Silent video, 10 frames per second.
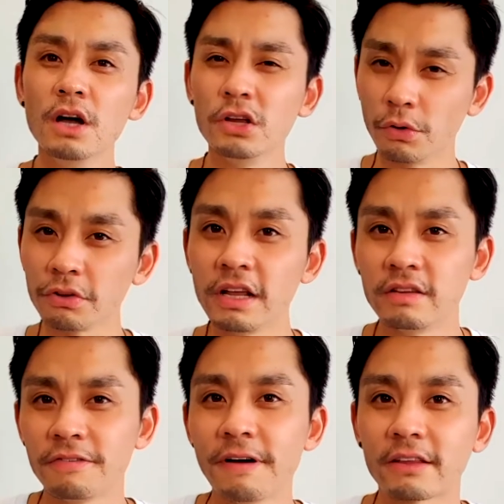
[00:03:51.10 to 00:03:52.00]
You also need to
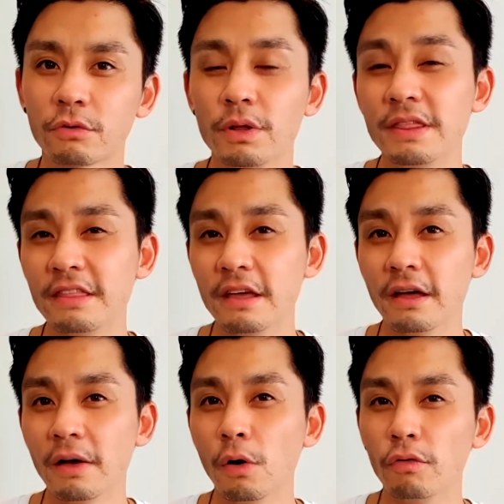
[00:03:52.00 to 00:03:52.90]
factor in
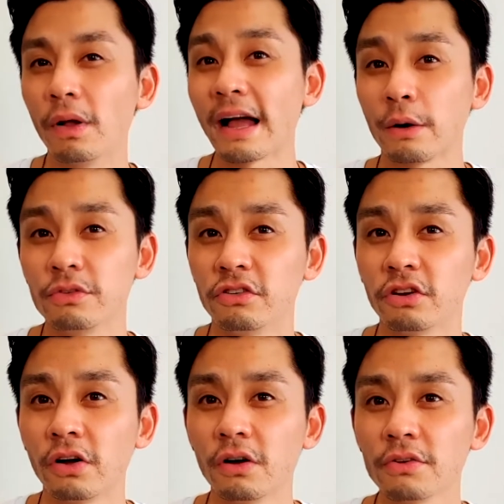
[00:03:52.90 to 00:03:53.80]
the overall acquisition
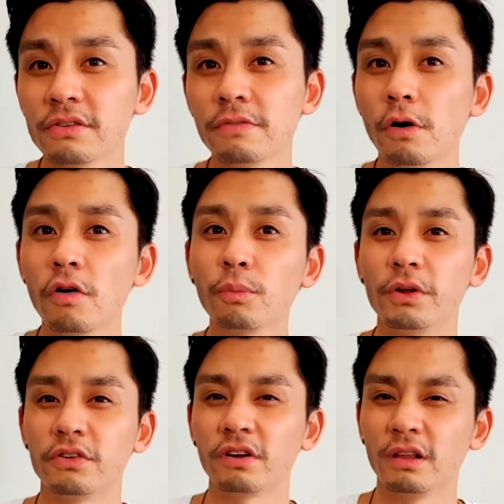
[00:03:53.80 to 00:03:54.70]
costs involved,
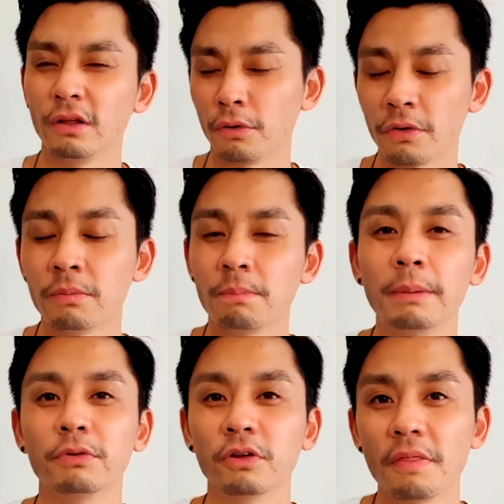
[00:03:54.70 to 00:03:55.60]
which a lot of
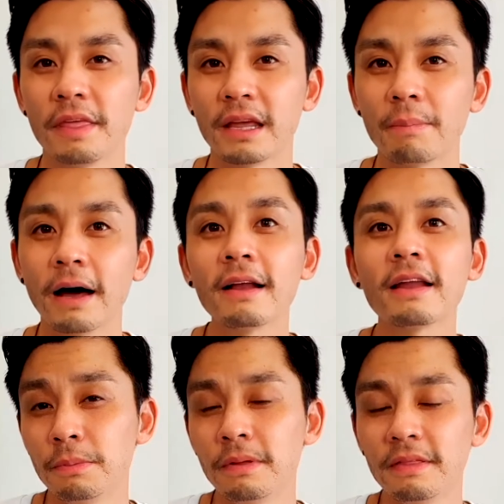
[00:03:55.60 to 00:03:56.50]
people don't think about.
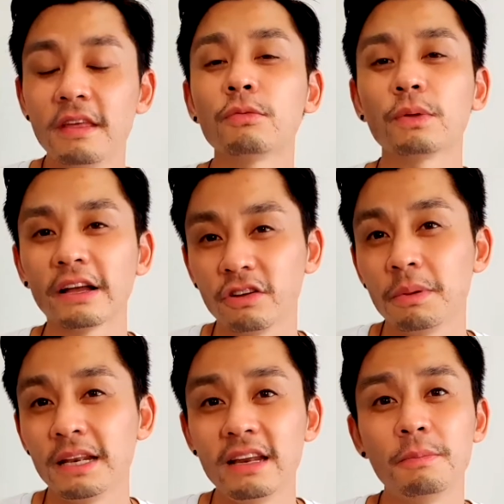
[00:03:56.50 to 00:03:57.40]
This will
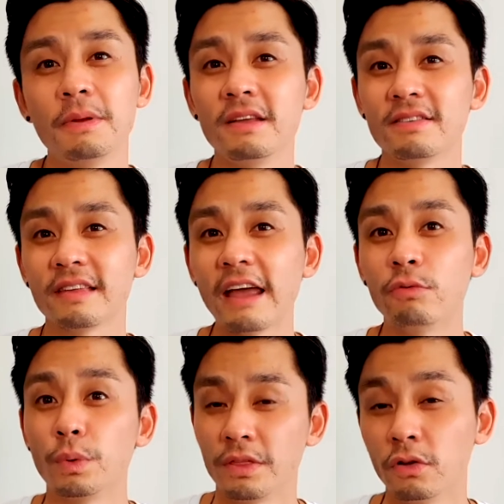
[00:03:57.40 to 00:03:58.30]
actually need to be
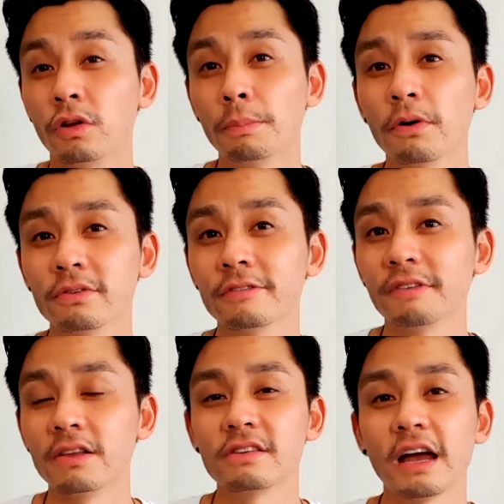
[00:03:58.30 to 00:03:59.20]
saved with your deposit
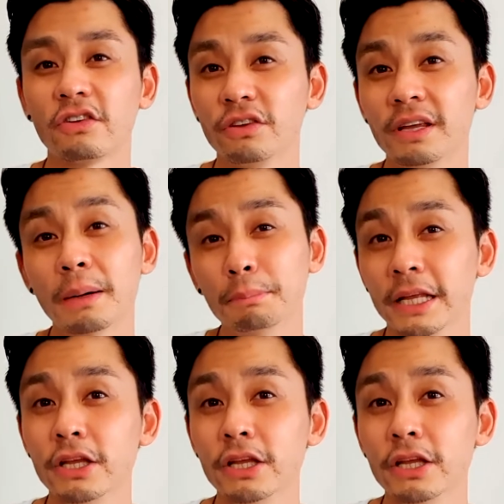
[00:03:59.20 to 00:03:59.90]
funds to actually complete your